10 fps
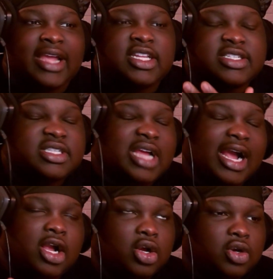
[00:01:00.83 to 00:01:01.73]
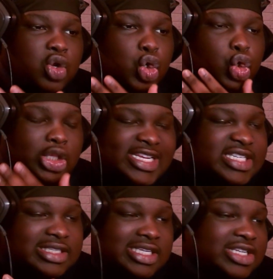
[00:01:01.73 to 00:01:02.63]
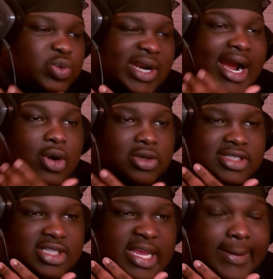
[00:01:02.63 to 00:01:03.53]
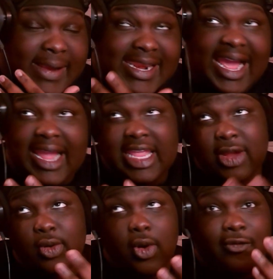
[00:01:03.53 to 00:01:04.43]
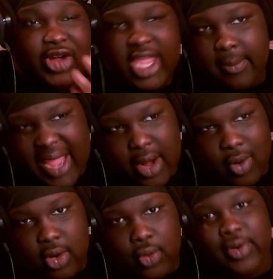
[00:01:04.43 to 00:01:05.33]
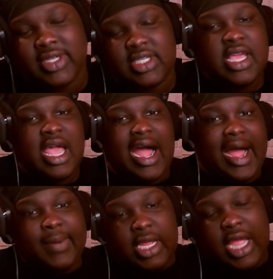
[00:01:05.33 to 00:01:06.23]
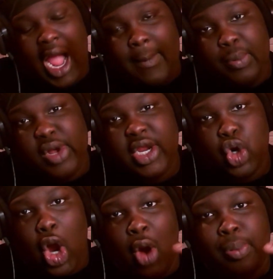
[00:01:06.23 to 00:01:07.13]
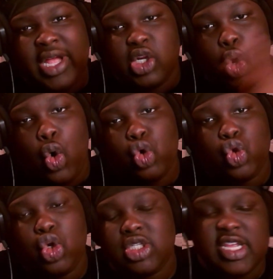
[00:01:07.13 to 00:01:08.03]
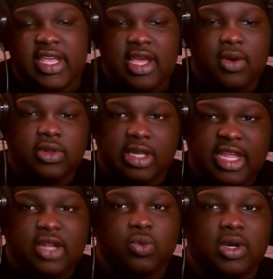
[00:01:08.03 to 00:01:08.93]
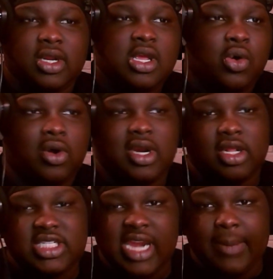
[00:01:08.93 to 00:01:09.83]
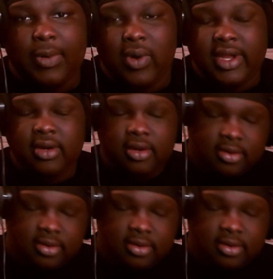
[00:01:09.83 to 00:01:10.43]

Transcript: could I could listen to this when I go to sleep and not hear no fucking background noise. I'll be I'll be playing I'll play the old looks kill the leaked one or the snippet one.